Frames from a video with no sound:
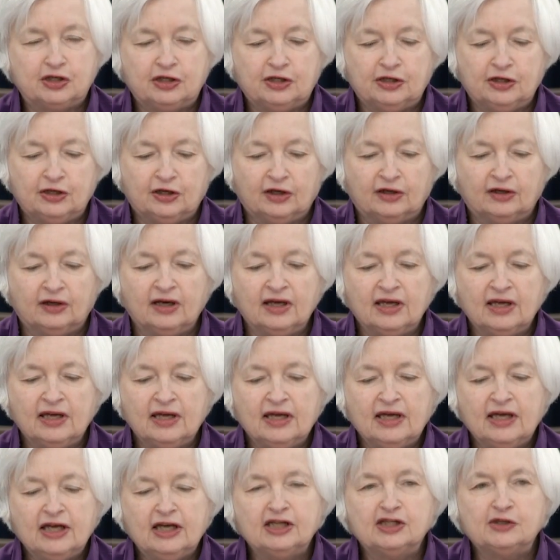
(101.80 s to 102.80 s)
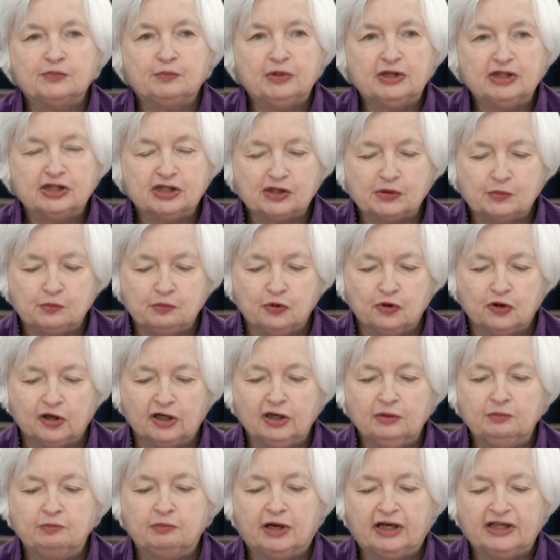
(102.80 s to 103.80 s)
year, has been
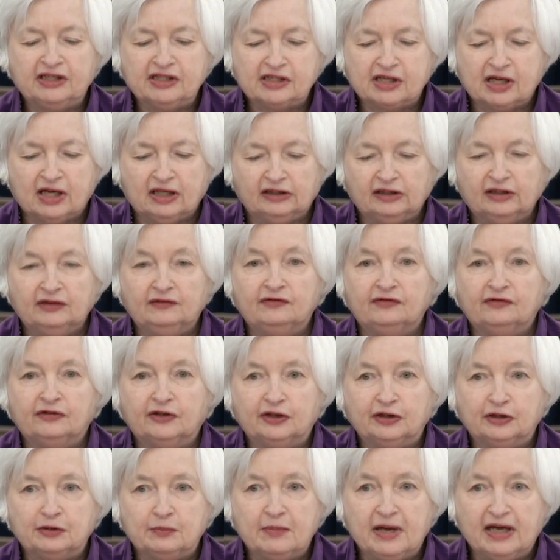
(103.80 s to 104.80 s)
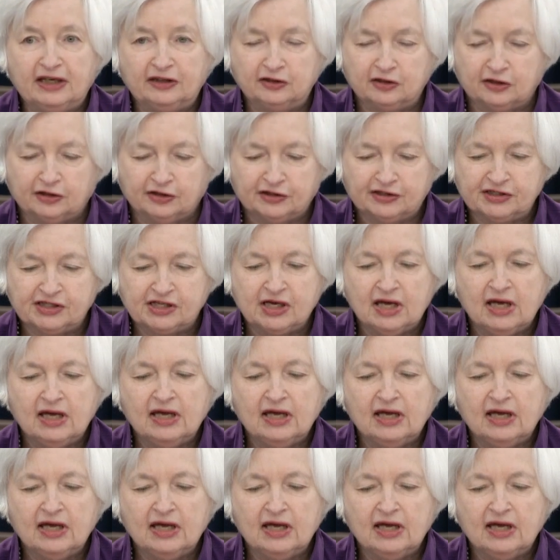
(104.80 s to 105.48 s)
supported by solid fundamentals,